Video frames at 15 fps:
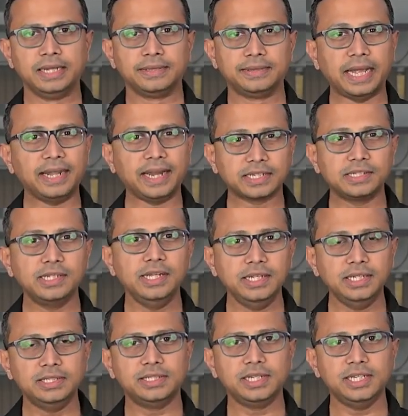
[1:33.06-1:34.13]
that
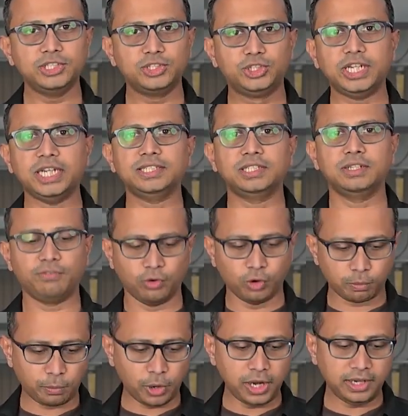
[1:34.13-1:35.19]
actually is just
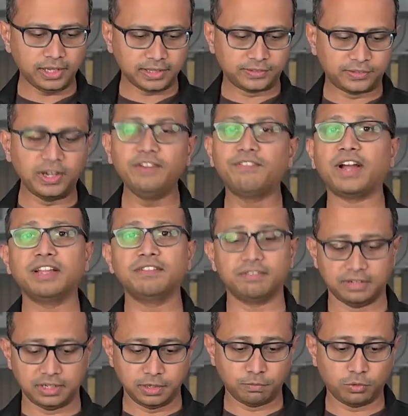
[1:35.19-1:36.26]

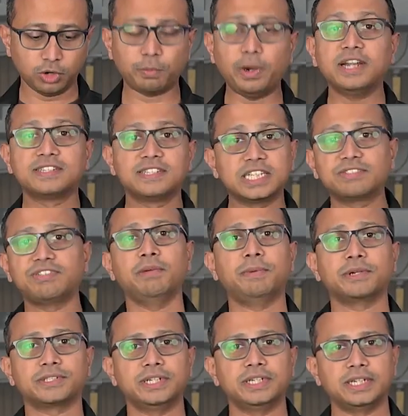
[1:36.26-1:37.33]

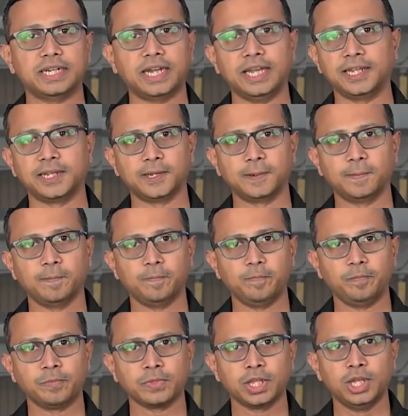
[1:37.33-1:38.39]
4.65% hike,
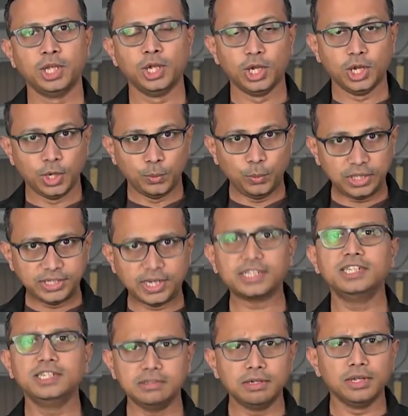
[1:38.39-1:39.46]
which
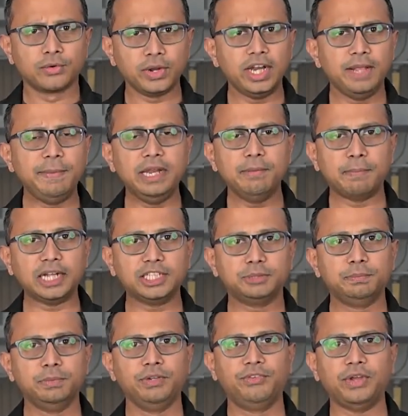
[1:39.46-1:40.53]
doesn't really mean much
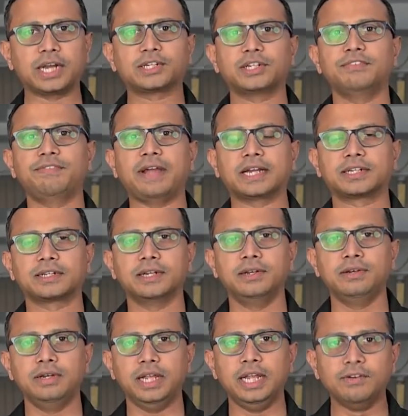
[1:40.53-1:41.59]
if you actually factor
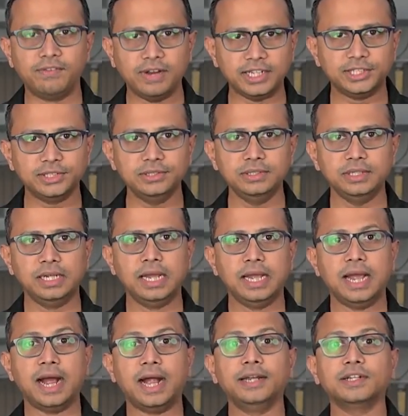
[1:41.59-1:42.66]
in inflation
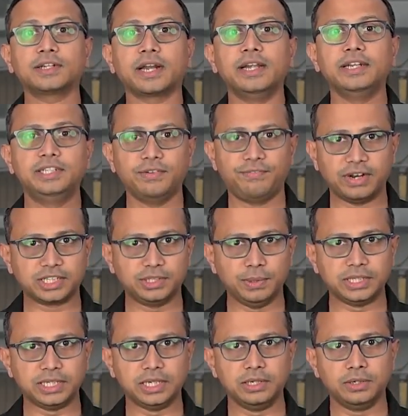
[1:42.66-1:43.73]
and the currency
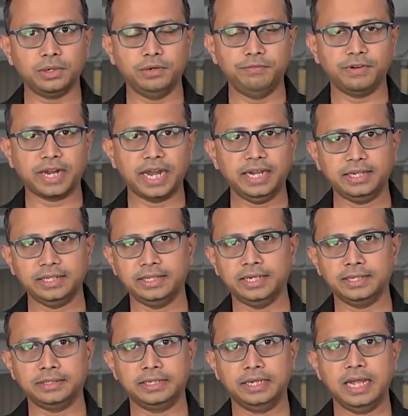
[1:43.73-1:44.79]
fluctuation. Don't forget
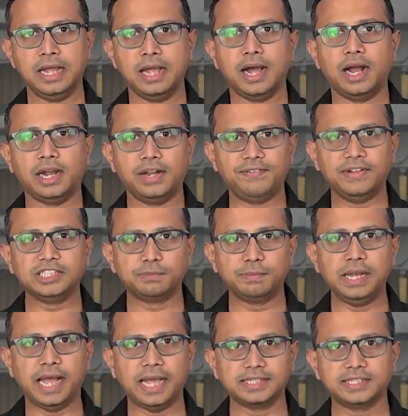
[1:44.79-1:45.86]
that our defense
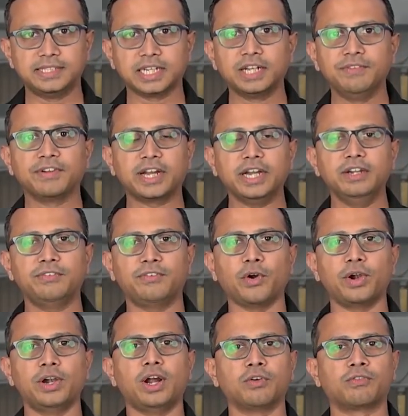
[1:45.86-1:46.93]
bill has a significant foreign